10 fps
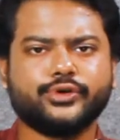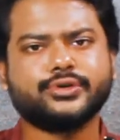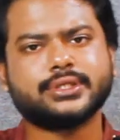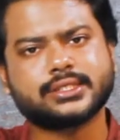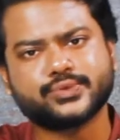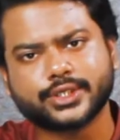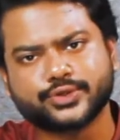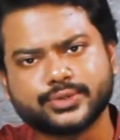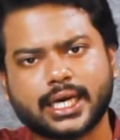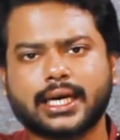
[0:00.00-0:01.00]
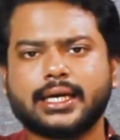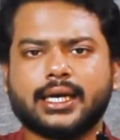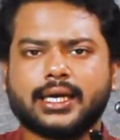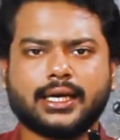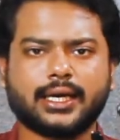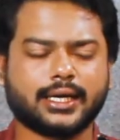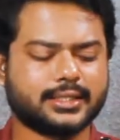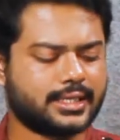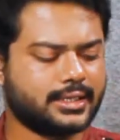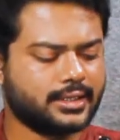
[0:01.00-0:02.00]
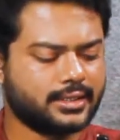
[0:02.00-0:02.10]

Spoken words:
You could just switch to da da da da da then.